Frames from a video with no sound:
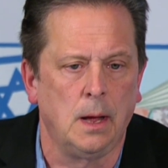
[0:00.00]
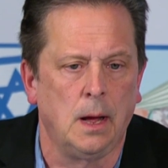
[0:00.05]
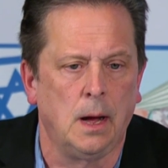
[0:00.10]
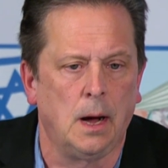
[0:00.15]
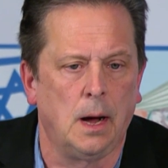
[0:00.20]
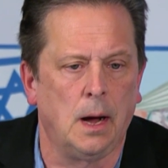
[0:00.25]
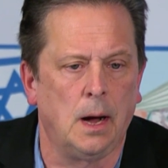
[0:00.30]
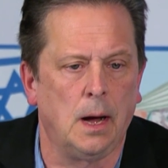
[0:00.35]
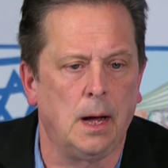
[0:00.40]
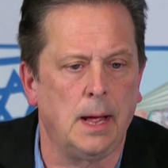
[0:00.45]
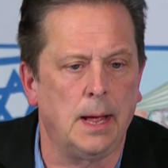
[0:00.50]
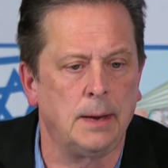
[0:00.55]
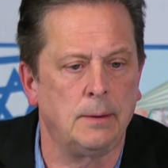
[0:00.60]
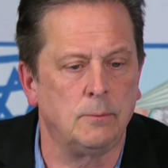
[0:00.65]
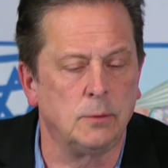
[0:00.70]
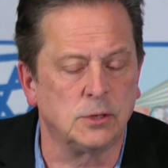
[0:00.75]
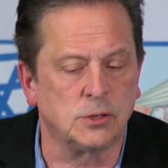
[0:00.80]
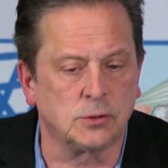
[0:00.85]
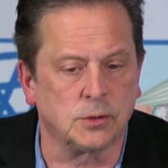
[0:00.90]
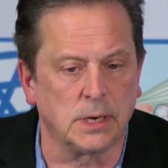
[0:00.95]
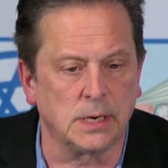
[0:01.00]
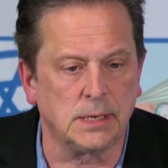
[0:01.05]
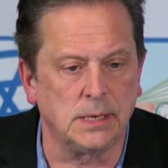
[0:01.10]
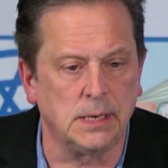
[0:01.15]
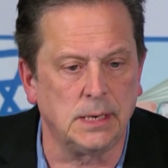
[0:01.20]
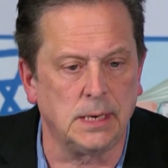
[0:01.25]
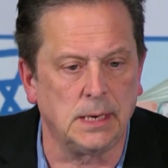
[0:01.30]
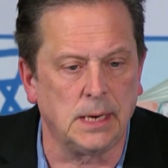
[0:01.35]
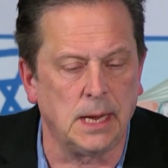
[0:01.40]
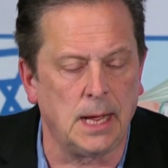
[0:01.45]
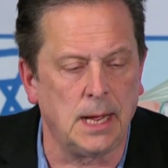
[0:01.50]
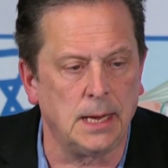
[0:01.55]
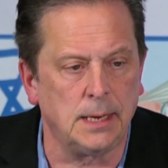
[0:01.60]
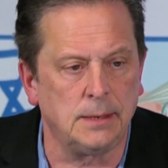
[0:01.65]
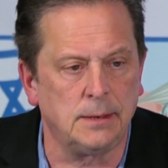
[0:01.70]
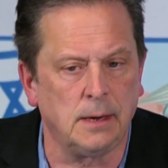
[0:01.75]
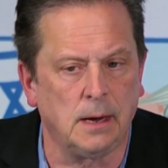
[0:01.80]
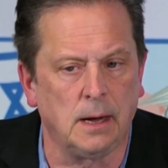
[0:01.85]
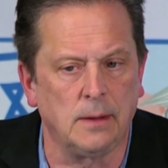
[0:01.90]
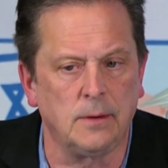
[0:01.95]
and restricted in
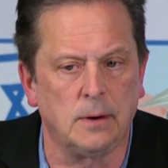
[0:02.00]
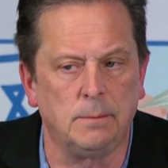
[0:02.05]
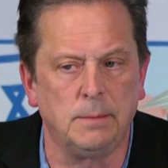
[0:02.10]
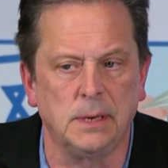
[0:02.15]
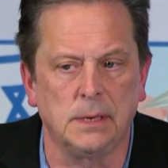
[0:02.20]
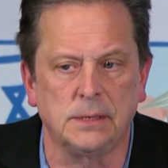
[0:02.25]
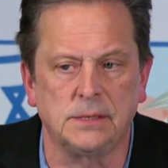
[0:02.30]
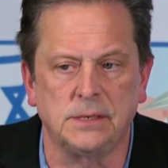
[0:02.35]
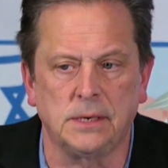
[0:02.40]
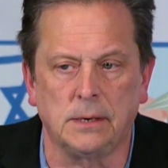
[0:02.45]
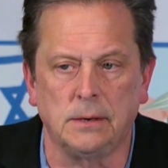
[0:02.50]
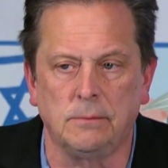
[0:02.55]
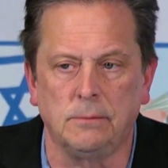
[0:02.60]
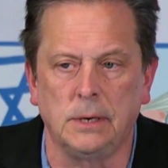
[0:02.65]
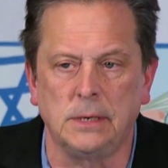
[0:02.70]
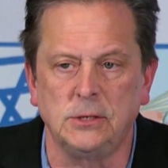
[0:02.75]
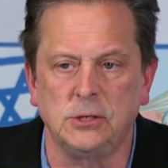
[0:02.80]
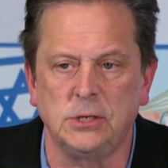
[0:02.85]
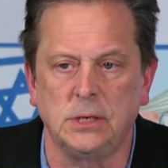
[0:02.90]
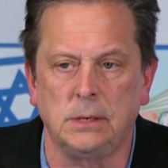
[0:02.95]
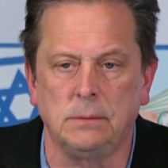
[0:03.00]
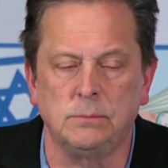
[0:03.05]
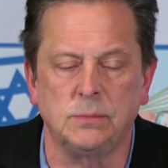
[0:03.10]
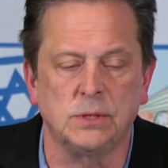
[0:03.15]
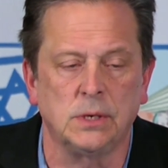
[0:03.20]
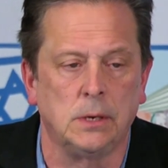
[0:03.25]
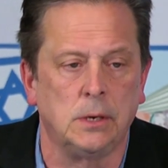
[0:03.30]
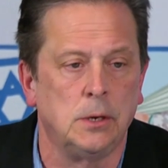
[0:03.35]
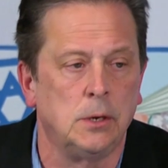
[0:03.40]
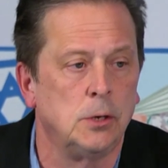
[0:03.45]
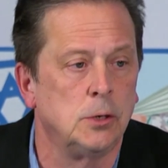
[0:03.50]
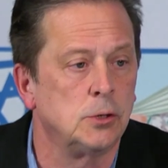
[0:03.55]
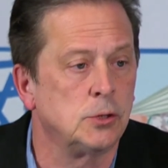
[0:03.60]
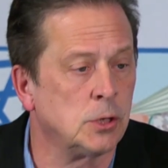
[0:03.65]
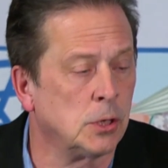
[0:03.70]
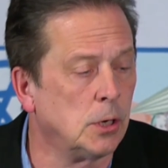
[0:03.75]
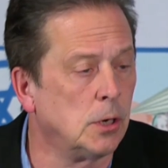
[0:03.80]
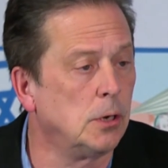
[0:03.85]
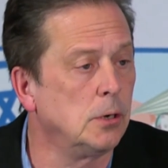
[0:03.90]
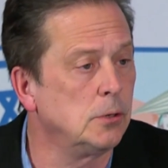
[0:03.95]
aid to other military regimes,
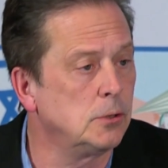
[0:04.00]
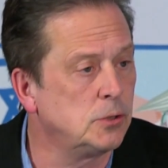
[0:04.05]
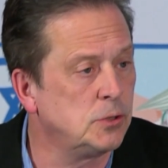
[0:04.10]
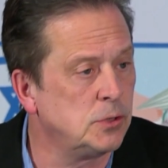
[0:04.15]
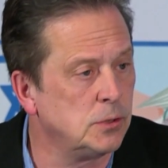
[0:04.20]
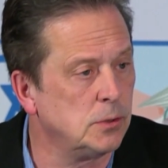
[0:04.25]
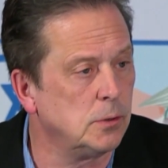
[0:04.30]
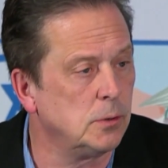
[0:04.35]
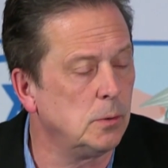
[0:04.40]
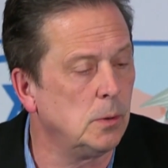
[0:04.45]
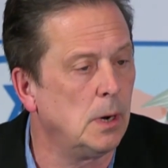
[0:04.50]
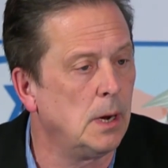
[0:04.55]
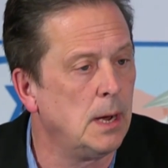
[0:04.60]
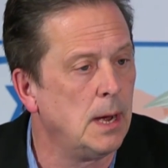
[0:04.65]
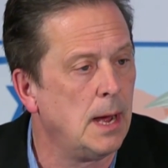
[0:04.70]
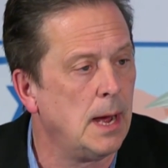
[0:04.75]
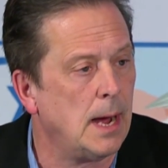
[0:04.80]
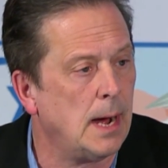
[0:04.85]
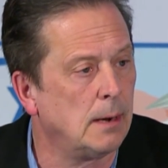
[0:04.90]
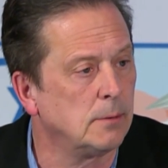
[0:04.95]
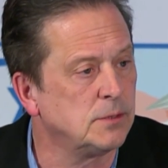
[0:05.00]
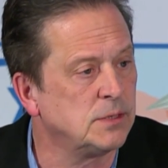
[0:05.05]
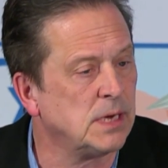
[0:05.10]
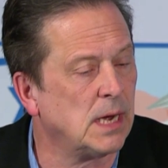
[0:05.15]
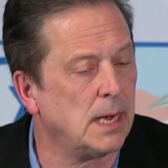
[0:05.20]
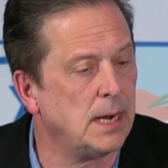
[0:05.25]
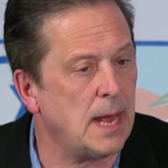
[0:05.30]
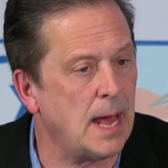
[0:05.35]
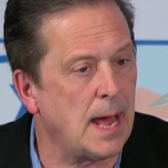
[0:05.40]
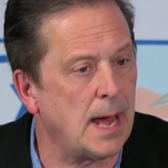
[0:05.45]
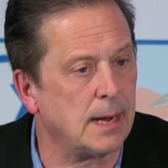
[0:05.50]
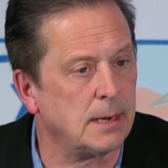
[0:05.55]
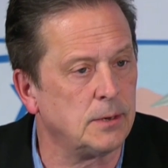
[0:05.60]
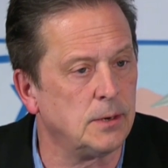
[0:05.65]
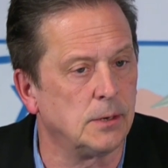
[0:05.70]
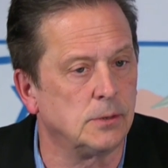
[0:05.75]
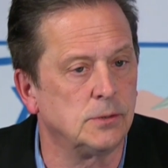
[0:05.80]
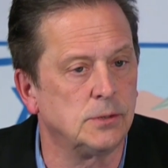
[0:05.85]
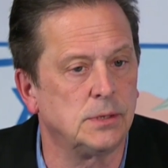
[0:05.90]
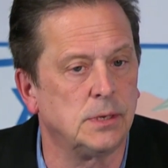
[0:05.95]
turned to outside
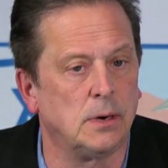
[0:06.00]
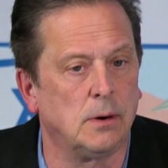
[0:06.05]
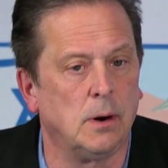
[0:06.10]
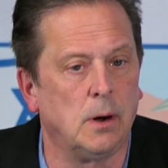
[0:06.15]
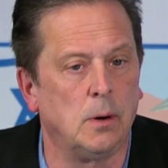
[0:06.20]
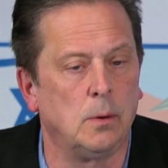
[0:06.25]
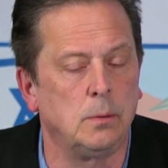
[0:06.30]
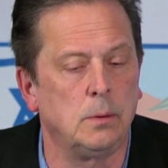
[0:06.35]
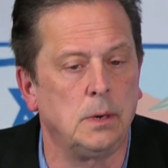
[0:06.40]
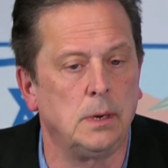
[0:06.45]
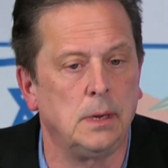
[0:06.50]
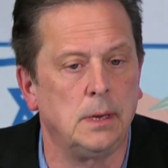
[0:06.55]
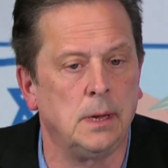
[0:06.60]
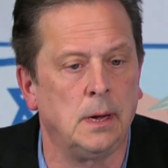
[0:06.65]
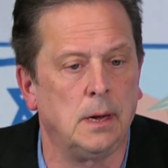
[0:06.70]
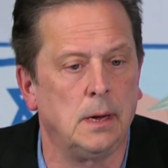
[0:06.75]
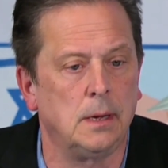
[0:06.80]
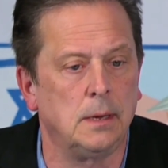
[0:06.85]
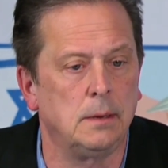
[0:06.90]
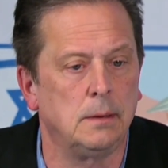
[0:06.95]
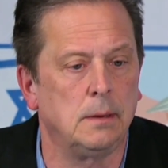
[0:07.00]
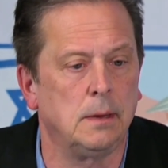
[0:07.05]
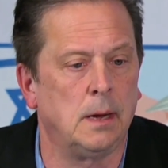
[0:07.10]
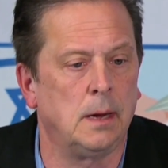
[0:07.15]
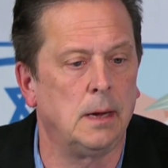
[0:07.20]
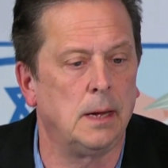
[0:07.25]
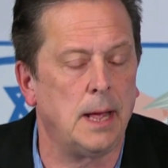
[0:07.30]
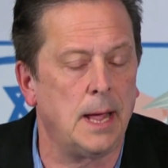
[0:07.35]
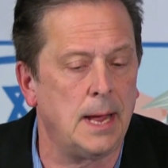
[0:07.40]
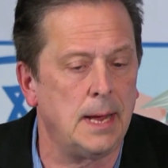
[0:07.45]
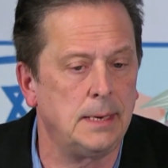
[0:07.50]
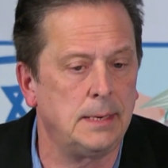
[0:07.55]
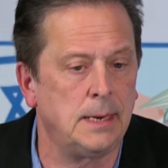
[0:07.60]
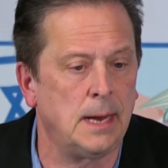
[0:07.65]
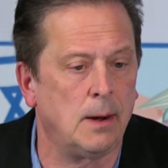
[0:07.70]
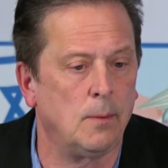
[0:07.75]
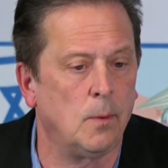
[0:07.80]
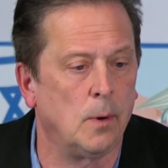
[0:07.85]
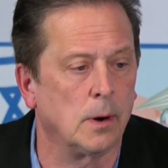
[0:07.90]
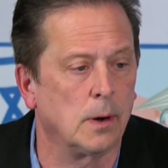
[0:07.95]
actors, their own aid
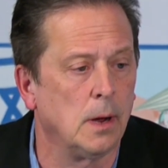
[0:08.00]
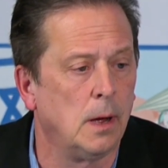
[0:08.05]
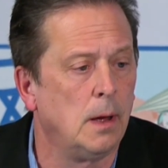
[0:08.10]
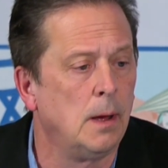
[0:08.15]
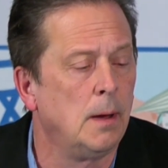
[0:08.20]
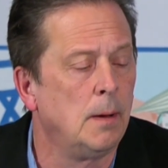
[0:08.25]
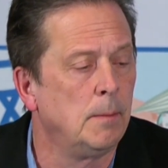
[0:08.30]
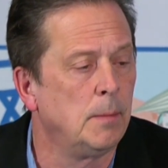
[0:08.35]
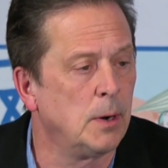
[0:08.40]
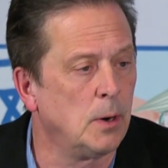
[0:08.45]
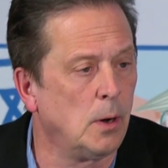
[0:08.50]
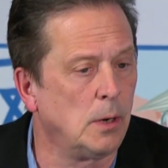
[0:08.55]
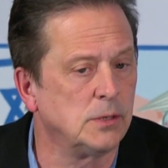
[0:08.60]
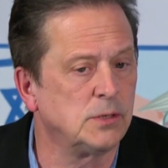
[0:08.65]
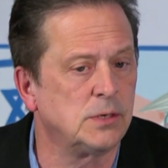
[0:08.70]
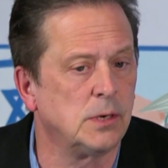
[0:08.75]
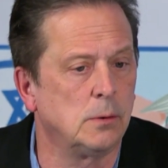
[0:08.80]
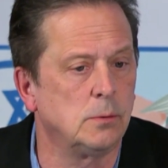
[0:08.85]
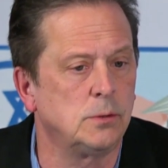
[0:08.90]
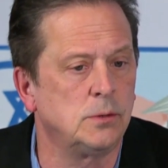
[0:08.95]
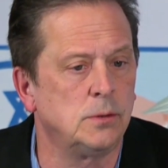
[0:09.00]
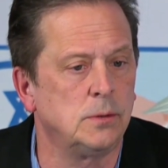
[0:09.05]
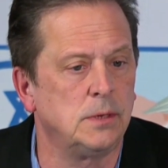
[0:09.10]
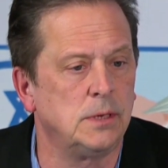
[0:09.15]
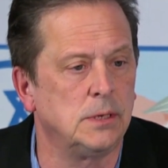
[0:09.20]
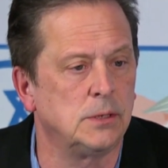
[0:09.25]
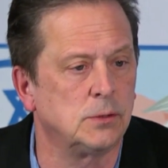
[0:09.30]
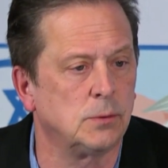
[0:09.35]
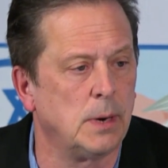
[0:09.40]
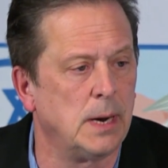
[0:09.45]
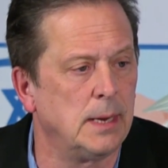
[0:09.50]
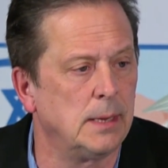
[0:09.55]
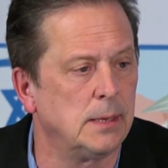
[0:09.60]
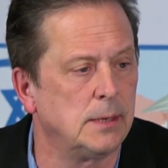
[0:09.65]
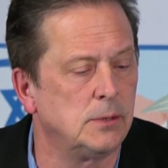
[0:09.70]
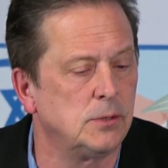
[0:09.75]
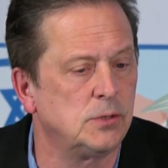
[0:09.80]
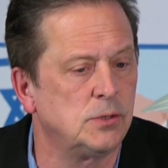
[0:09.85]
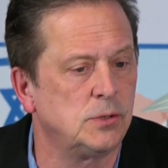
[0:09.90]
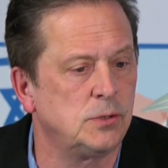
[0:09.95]
network, but also to the
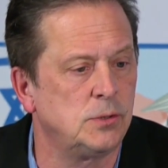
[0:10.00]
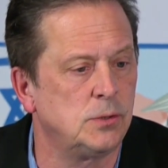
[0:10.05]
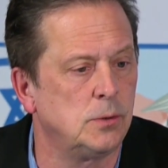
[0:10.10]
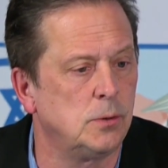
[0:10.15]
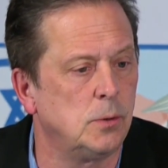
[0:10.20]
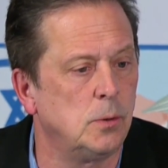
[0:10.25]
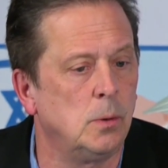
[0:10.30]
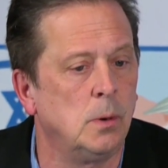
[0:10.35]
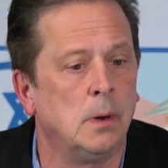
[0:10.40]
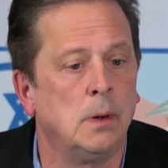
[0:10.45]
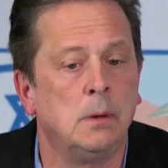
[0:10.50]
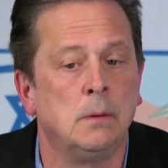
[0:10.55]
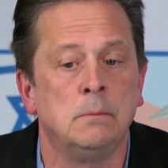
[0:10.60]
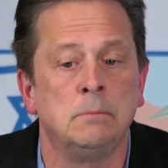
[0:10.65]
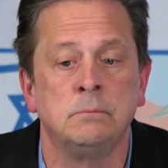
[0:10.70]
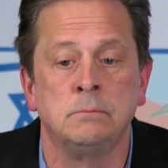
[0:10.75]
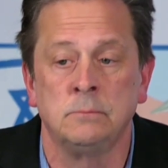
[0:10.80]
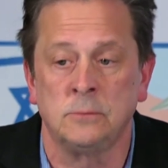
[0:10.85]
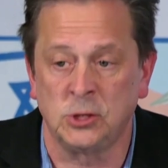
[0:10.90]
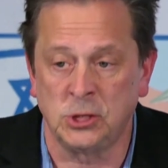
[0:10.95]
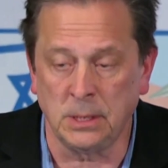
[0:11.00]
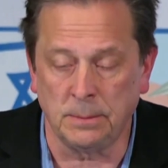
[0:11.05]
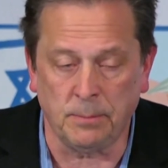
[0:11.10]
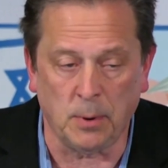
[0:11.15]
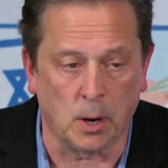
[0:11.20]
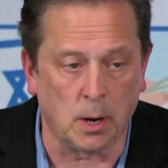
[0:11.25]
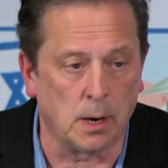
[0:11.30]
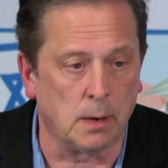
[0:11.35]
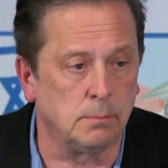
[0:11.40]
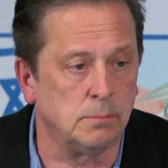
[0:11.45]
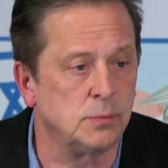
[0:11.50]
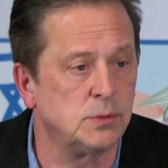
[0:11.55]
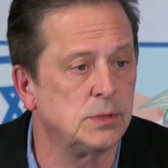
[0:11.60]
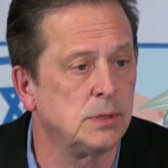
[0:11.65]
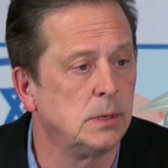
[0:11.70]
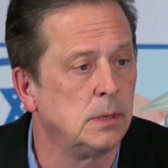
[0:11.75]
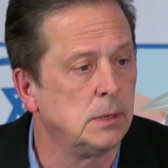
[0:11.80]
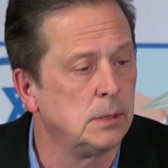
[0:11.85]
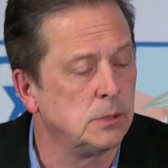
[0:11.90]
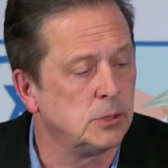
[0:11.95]
Israelis to ship arms,
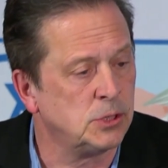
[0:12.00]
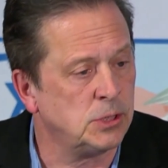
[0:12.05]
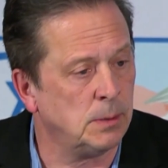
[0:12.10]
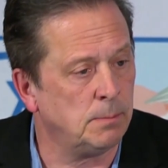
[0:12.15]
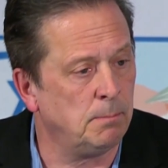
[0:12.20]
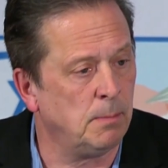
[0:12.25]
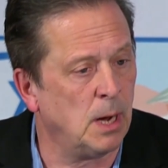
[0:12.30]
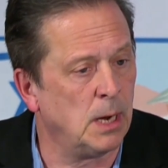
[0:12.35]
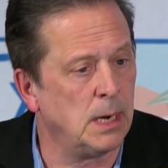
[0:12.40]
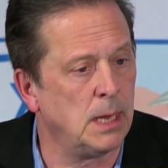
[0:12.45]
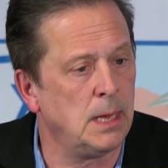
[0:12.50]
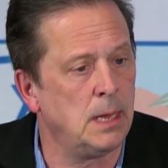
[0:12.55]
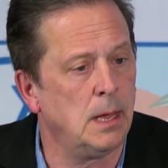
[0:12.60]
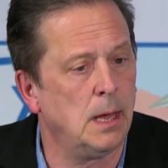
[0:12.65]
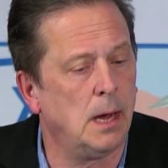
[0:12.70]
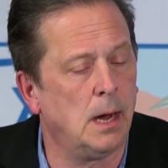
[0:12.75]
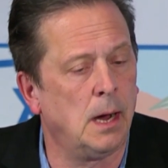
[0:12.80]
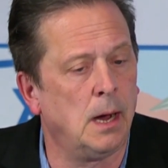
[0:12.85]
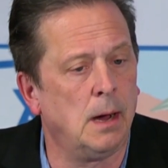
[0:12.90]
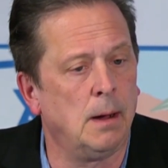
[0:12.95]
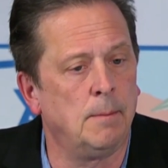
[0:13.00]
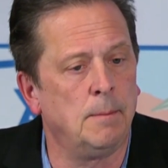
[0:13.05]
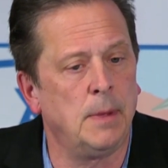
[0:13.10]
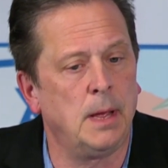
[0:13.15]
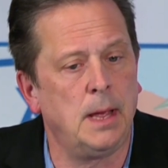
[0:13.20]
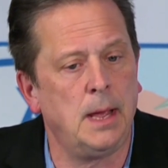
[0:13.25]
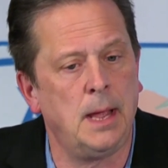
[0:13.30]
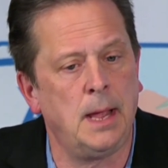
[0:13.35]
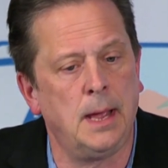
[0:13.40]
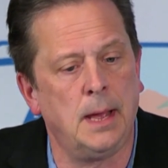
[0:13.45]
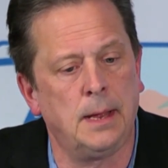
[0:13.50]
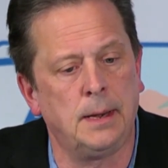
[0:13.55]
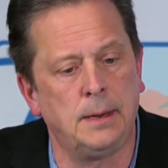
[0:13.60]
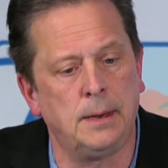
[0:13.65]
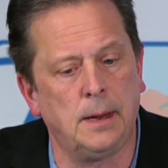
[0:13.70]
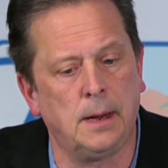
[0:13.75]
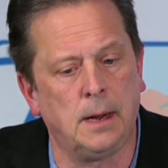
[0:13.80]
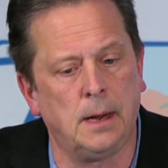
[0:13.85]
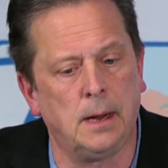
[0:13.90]
ship money, and